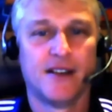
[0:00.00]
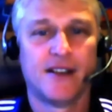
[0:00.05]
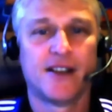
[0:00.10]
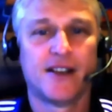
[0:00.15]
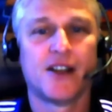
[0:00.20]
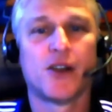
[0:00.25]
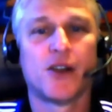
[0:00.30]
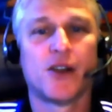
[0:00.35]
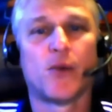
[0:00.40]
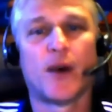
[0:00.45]

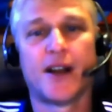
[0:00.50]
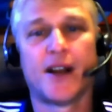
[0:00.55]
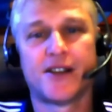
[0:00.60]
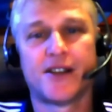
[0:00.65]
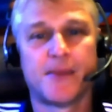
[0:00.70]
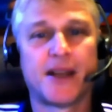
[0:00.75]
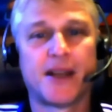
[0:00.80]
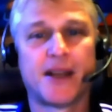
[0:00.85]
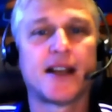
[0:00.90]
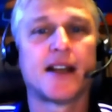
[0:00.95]
Why did
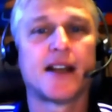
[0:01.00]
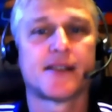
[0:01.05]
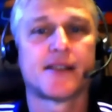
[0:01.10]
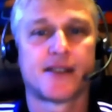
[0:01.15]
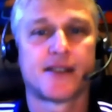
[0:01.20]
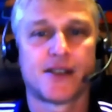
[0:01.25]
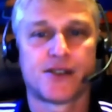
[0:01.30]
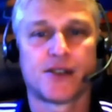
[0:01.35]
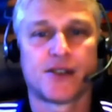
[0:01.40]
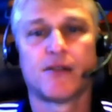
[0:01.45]
you make that
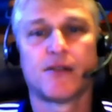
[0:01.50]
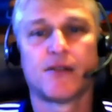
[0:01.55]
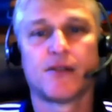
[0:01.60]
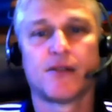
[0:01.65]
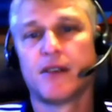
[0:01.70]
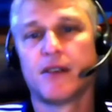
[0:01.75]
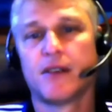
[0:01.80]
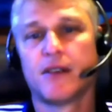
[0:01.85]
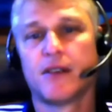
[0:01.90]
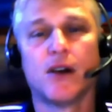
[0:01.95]
decision?
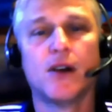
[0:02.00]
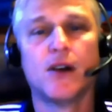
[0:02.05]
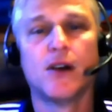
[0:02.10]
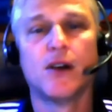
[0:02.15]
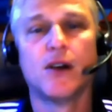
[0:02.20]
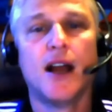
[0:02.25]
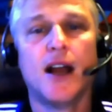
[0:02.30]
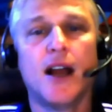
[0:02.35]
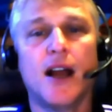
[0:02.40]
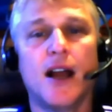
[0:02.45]

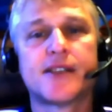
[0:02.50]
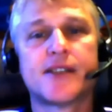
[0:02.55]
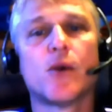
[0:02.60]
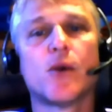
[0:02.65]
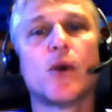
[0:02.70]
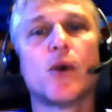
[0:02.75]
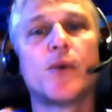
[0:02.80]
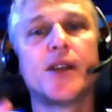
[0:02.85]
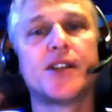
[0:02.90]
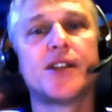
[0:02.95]
And so
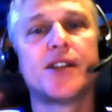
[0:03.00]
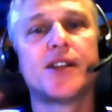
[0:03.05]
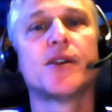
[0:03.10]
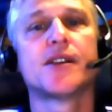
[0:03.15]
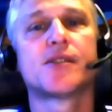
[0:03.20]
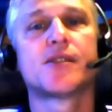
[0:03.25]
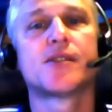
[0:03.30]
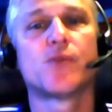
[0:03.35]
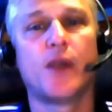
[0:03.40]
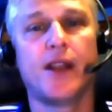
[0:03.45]
what we do
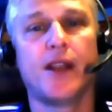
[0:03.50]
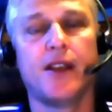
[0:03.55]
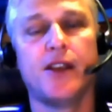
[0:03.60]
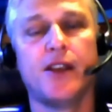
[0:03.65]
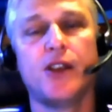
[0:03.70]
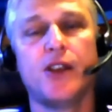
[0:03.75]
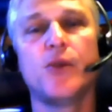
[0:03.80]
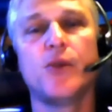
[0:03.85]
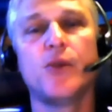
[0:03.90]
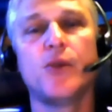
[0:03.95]
is
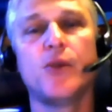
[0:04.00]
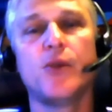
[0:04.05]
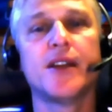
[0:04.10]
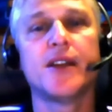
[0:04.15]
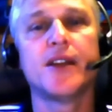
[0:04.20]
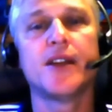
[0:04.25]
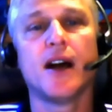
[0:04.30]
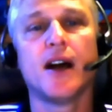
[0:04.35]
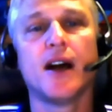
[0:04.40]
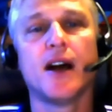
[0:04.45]
you
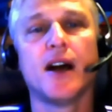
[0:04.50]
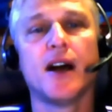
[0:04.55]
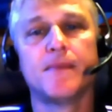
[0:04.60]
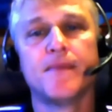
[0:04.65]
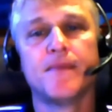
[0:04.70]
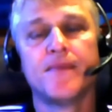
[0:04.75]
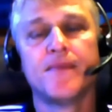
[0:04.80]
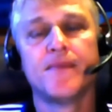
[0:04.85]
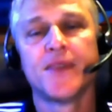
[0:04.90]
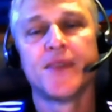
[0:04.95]
end
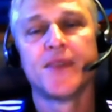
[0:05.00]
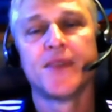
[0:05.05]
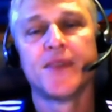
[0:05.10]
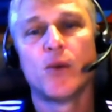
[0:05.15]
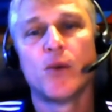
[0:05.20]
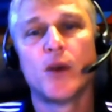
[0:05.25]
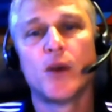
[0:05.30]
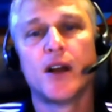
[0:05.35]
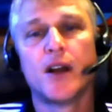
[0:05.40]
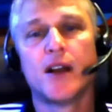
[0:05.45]
up
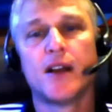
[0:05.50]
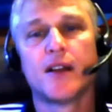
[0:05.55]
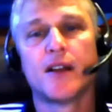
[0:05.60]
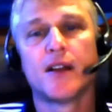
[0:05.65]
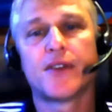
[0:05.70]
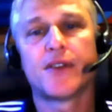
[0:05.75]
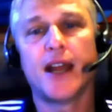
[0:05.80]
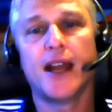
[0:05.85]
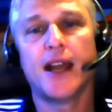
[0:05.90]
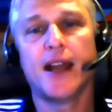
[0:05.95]

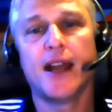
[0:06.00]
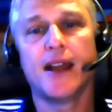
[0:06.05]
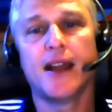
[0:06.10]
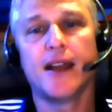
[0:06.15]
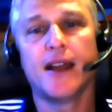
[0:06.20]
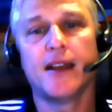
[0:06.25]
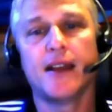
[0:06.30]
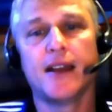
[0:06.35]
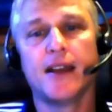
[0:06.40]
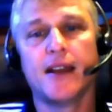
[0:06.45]
with
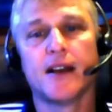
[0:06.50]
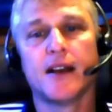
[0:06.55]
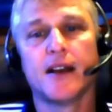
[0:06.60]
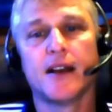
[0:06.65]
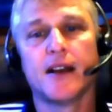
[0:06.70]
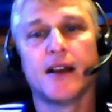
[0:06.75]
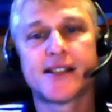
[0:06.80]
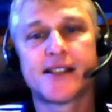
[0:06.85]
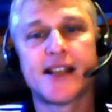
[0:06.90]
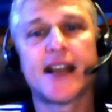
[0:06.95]
a
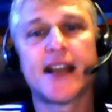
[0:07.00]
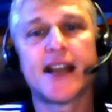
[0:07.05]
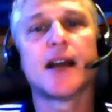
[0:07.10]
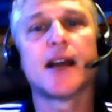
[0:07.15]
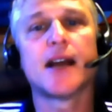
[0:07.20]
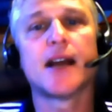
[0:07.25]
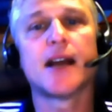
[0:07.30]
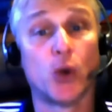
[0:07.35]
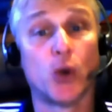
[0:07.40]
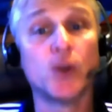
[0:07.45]

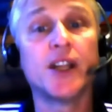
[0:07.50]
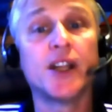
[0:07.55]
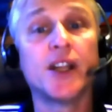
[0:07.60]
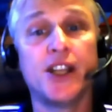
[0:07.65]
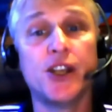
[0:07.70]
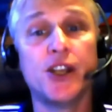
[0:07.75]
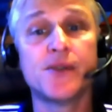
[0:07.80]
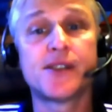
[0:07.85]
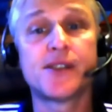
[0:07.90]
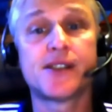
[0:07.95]
setup that only
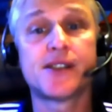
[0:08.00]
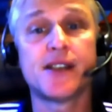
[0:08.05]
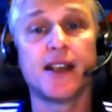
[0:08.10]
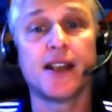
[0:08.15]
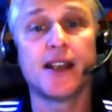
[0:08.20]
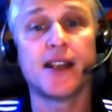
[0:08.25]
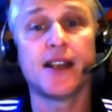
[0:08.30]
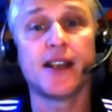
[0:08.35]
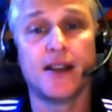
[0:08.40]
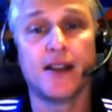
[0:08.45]
you
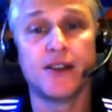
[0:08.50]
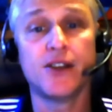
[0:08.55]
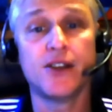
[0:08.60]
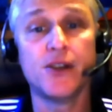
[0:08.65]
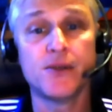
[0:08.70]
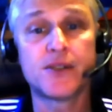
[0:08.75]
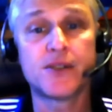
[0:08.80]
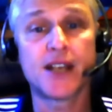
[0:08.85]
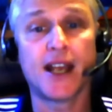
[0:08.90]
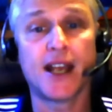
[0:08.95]
see and
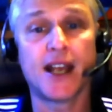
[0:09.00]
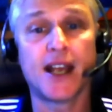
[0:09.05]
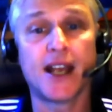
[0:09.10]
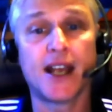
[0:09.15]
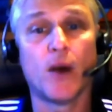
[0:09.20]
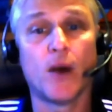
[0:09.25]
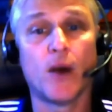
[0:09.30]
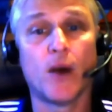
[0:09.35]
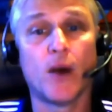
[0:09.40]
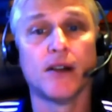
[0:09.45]
you take
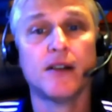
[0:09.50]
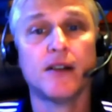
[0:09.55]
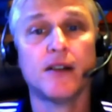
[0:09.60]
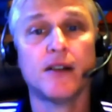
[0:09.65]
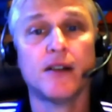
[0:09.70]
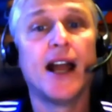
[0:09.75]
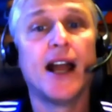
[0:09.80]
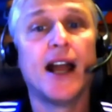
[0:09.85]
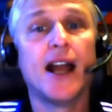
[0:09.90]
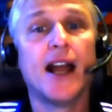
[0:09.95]
well,
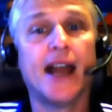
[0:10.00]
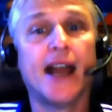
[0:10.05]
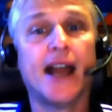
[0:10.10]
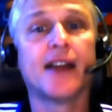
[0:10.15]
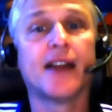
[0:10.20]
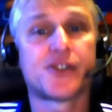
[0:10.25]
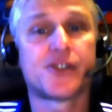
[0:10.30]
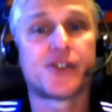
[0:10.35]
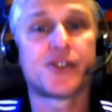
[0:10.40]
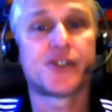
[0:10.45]

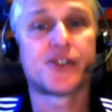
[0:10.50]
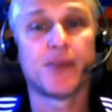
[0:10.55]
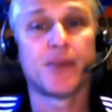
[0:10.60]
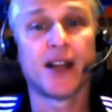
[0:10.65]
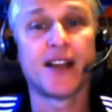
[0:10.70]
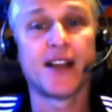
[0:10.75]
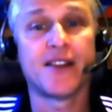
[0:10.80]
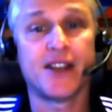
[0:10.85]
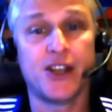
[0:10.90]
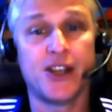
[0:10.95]
and a trading
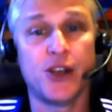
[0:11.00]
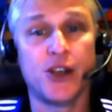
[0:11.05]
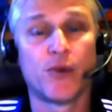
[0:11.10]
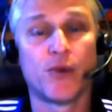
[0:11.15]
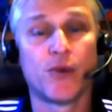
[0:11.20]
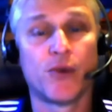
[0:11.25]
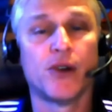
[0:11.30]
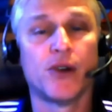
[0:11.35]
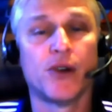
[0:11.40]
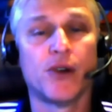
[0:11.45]
plan that you
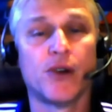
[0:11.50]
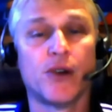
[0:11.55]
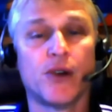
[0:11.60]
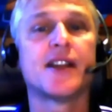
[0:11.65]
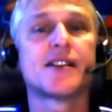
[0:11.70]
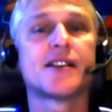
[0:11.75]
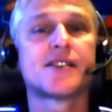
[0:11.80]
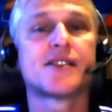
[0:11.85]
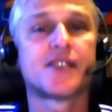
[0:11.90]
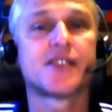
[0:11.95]
wrote. And
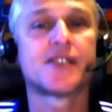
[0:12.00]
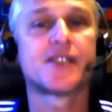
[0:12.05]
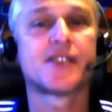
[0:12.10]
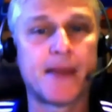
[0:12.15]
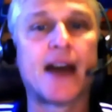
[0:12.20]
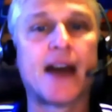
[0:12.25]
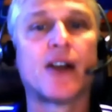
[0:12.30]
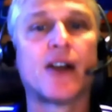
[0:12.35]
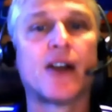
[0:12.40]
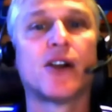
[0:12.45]
then it's just a
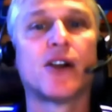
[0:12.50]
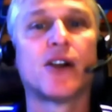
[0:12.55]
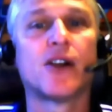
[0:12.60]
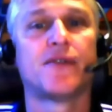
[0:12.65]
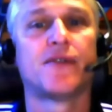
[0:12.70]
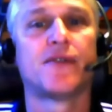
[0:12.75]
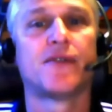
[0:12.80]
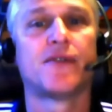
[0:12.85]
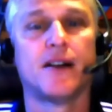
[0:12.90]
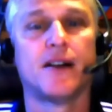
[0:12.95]
matter
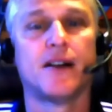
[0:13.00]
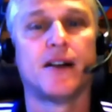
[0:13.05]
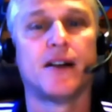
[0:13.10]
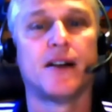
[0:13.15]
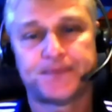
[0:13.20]
of